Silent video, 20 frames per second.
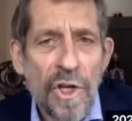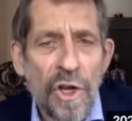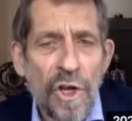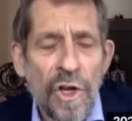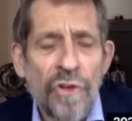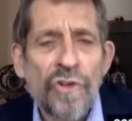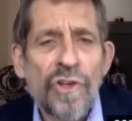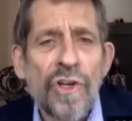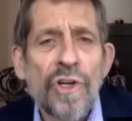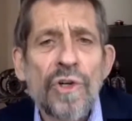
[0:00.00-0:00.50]

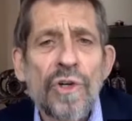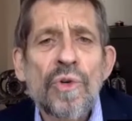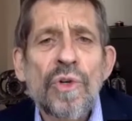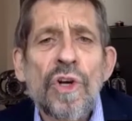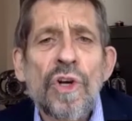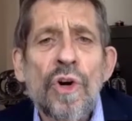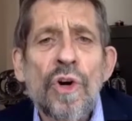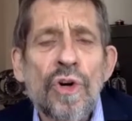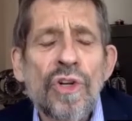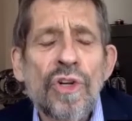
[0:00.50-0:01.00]
So
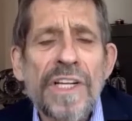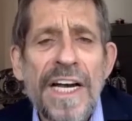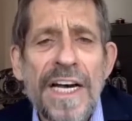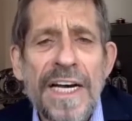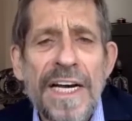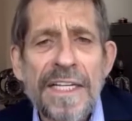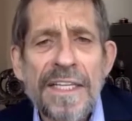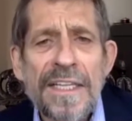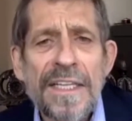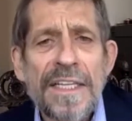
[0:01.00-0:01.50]
early
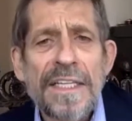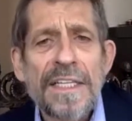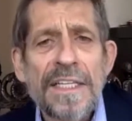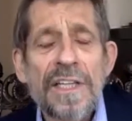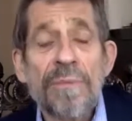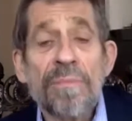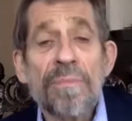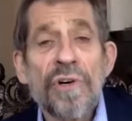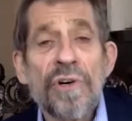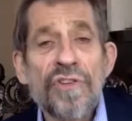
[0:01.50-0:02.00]
on in the
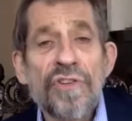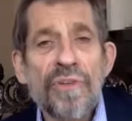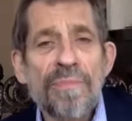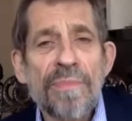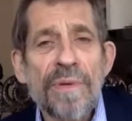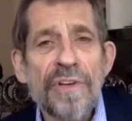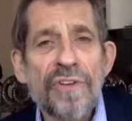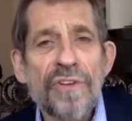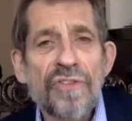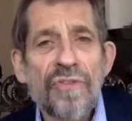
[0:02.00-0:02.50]
Bush
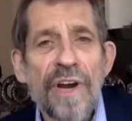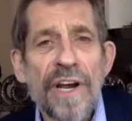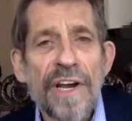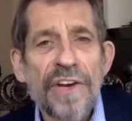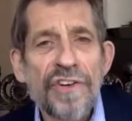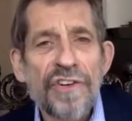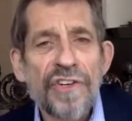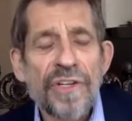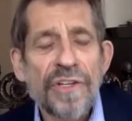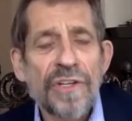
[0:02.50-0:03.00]

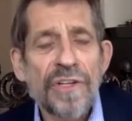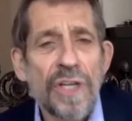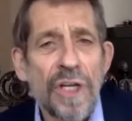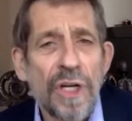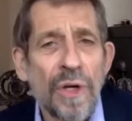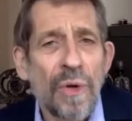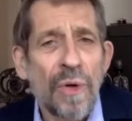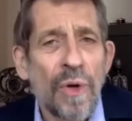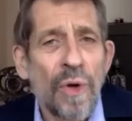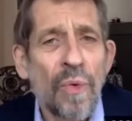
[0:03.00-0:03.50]
administration,
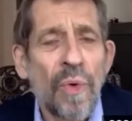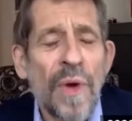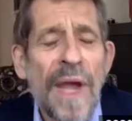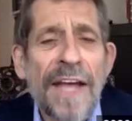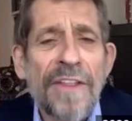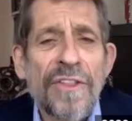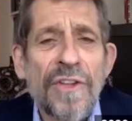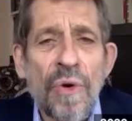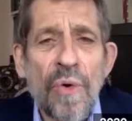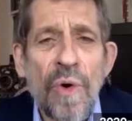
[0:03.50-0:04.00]
we
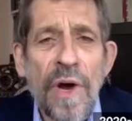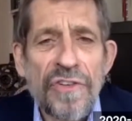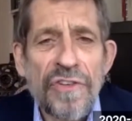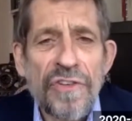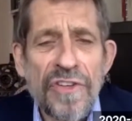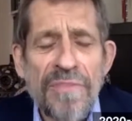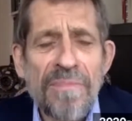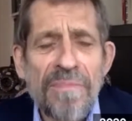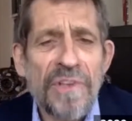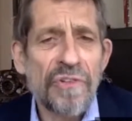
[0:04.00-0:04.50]
had the
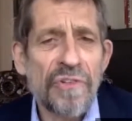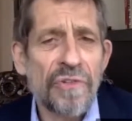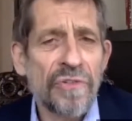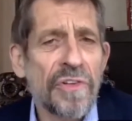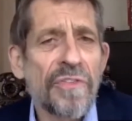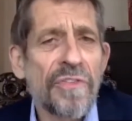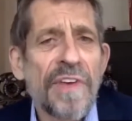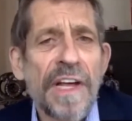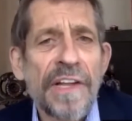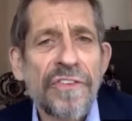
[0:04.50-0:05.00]
question of missile
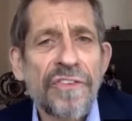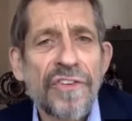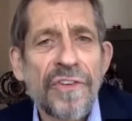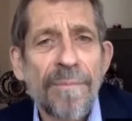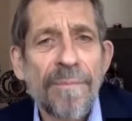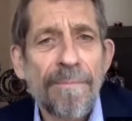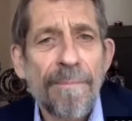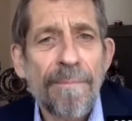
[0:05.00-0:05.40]
defense.